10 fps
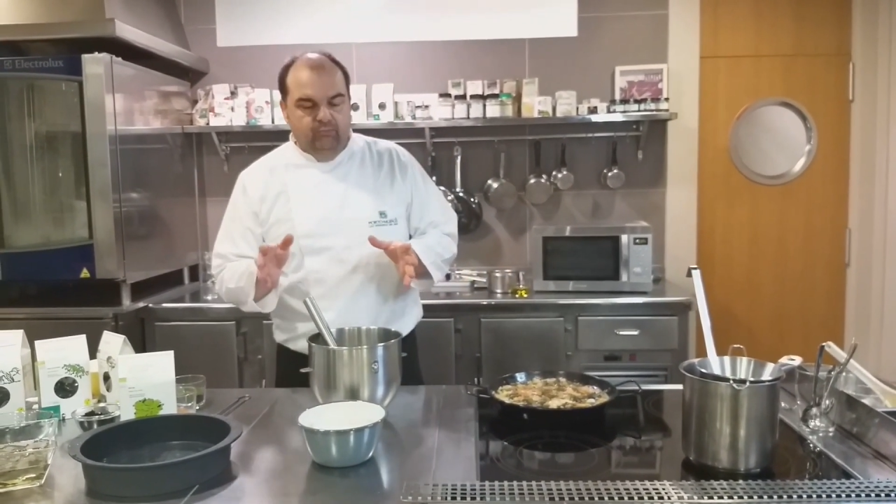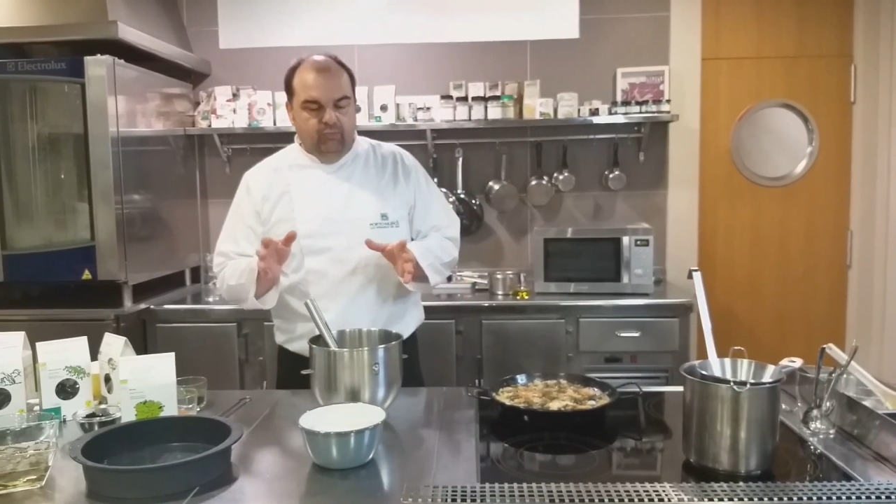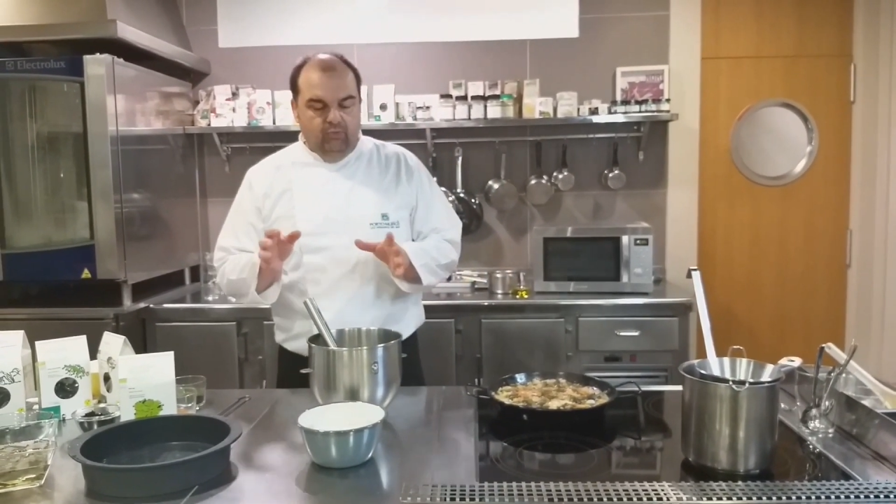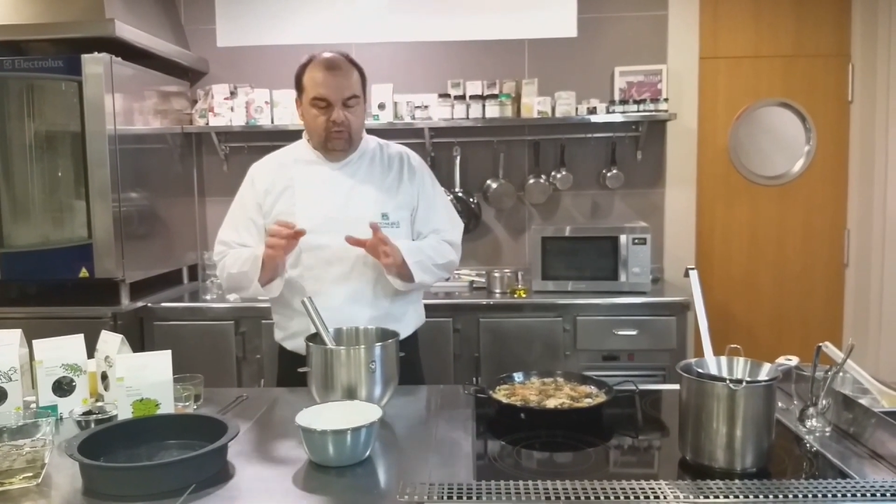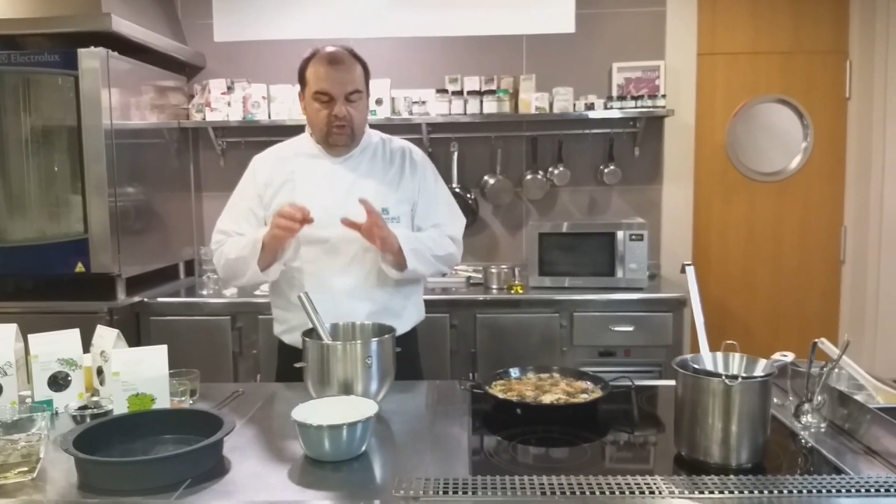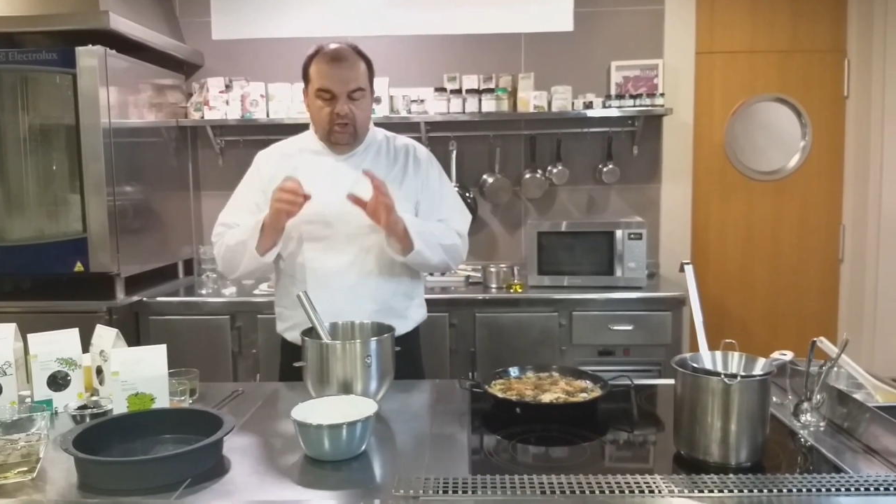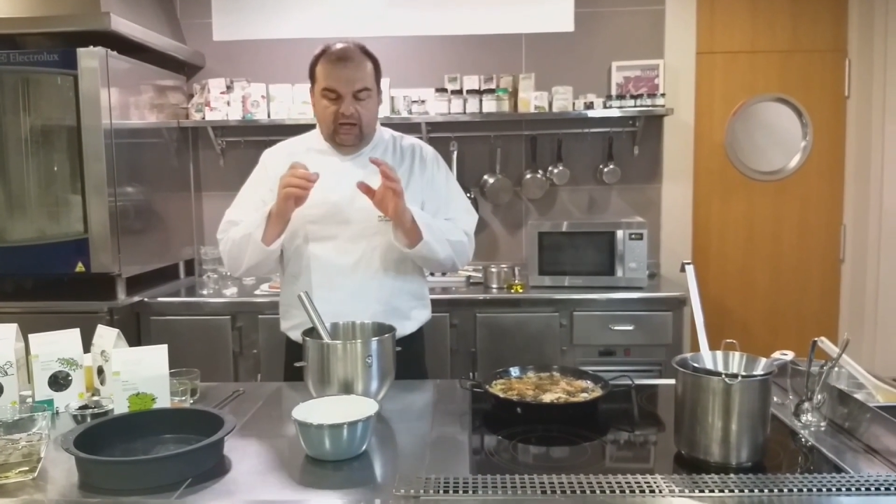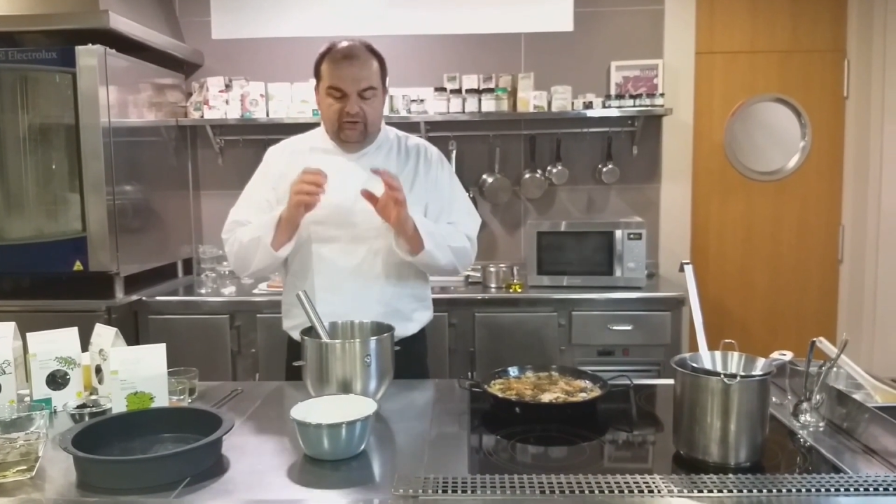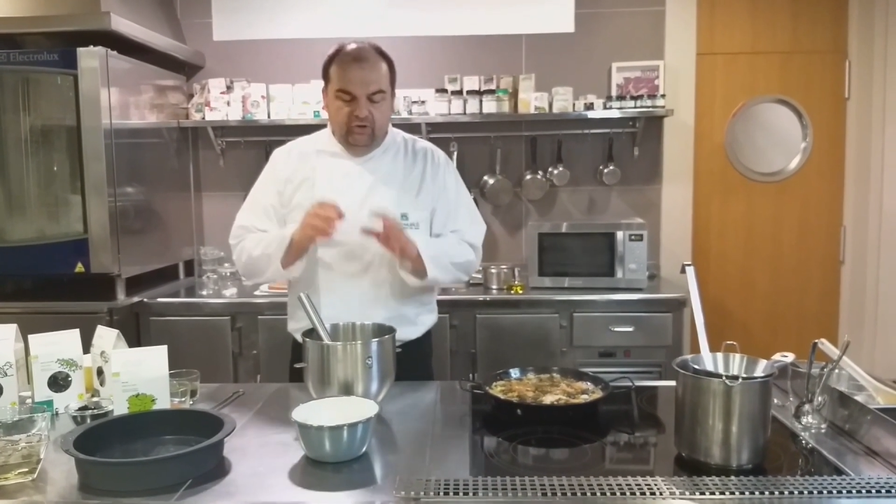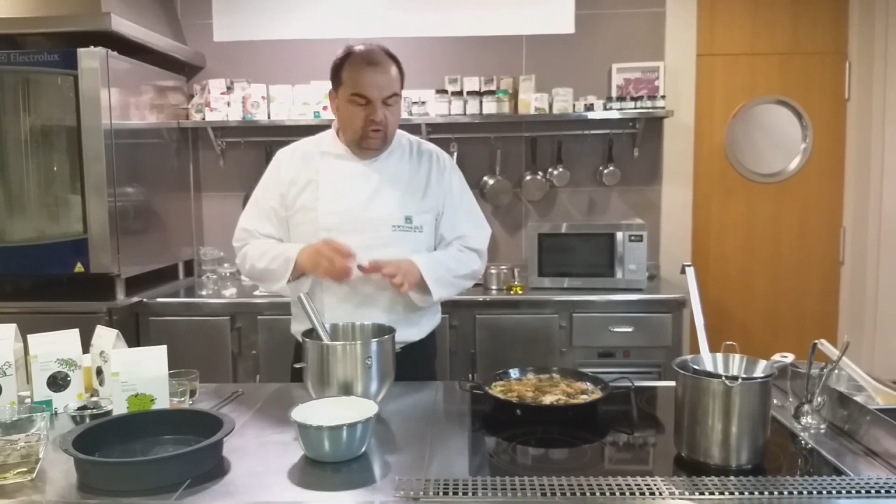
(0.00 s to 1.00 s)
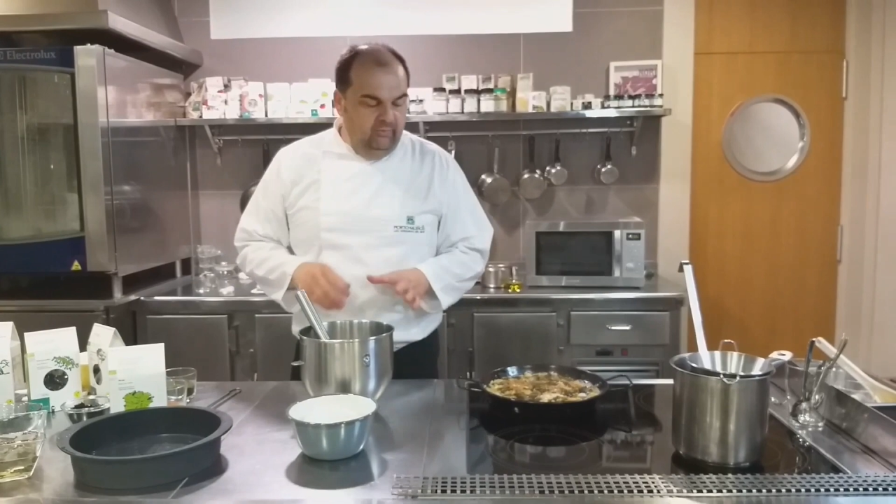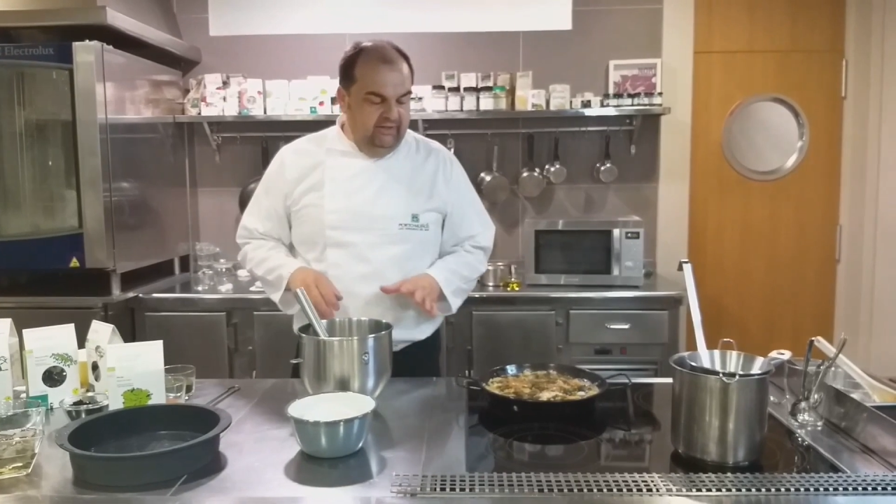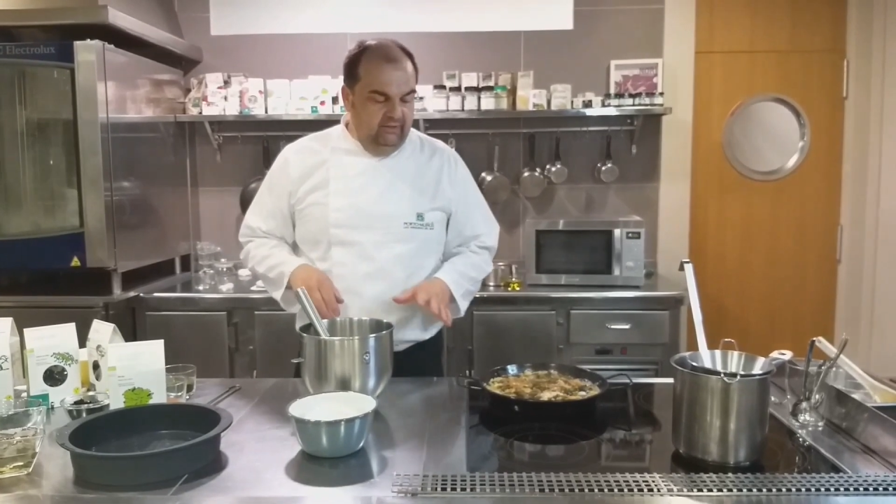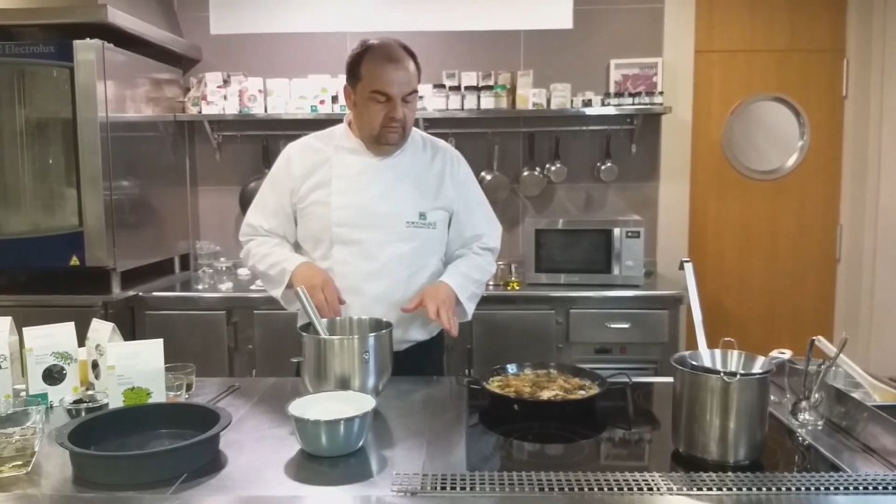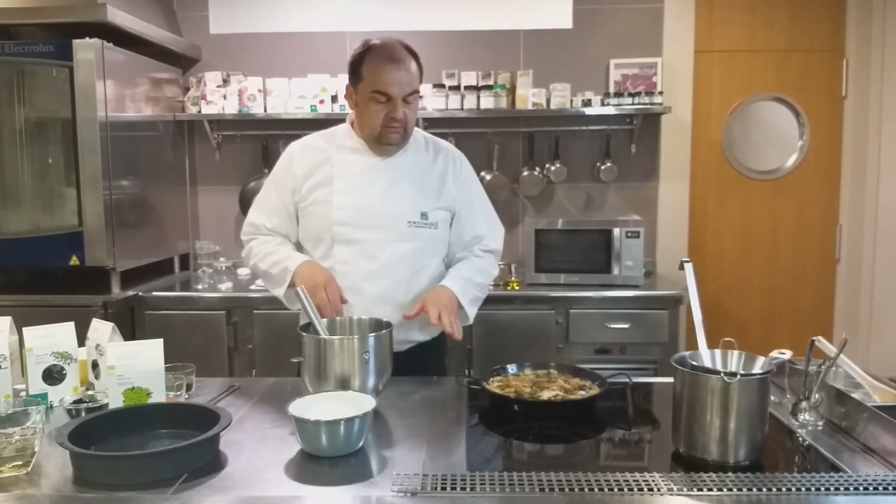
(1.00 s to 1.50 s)
And normally
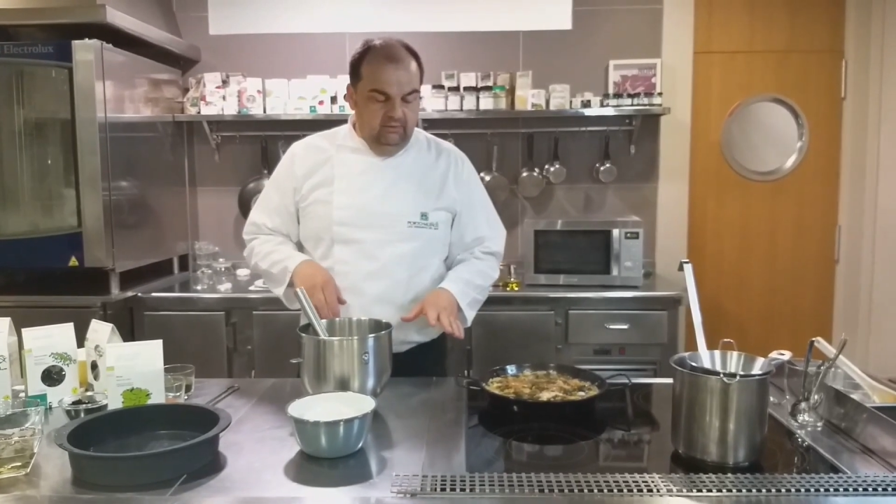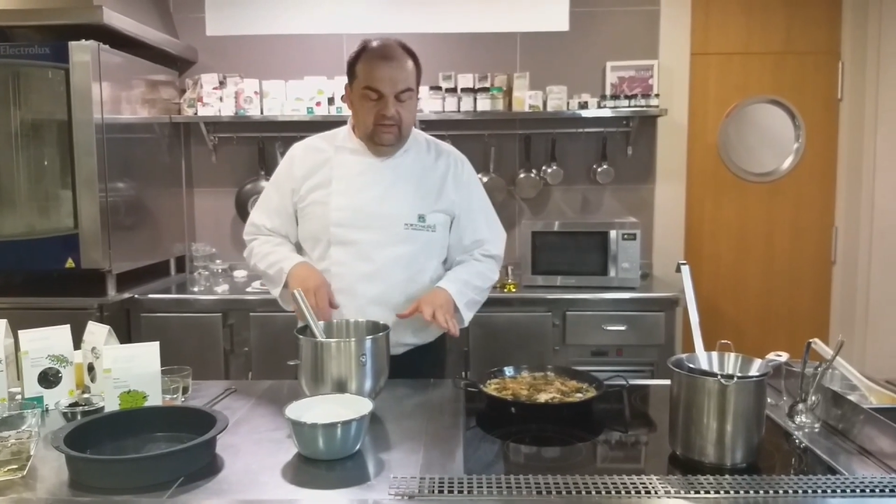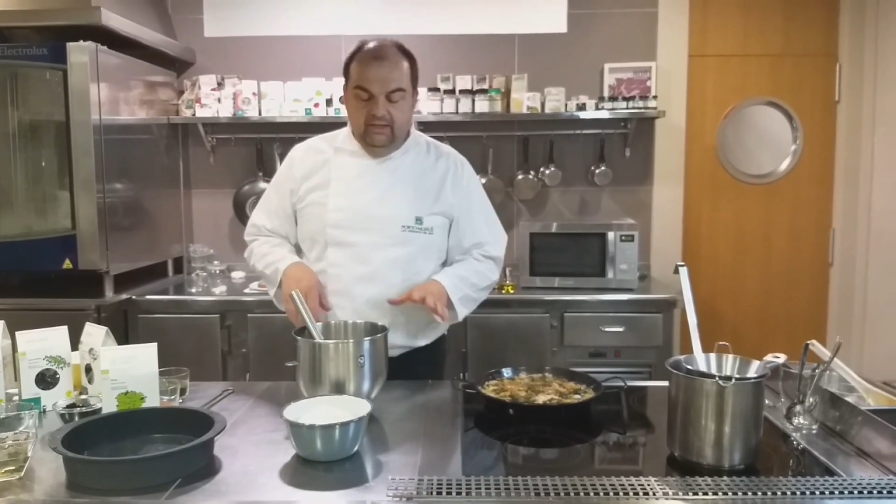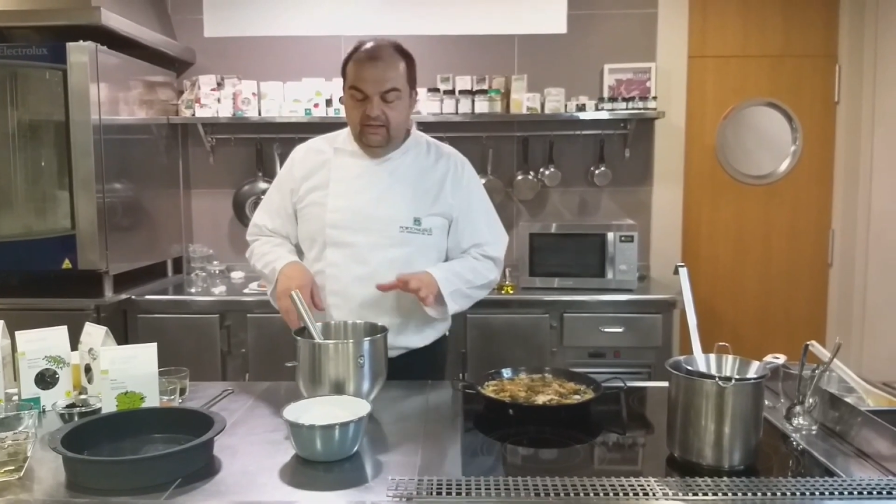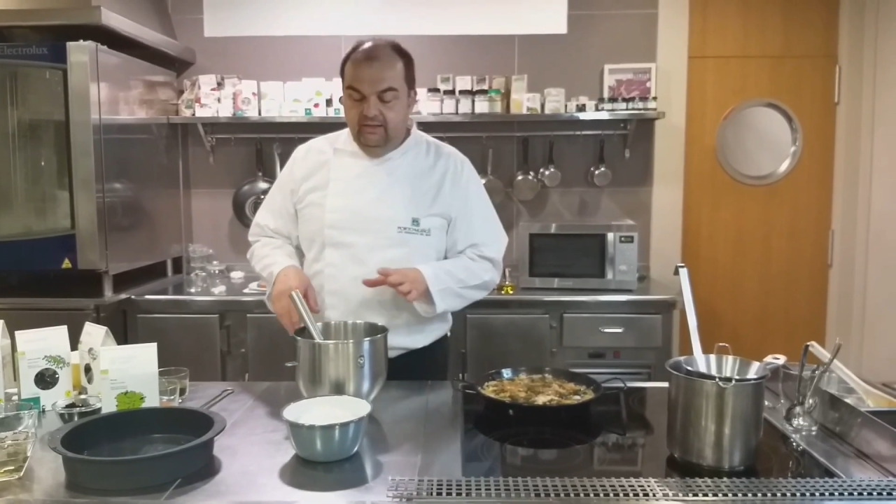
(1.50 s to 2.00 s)
we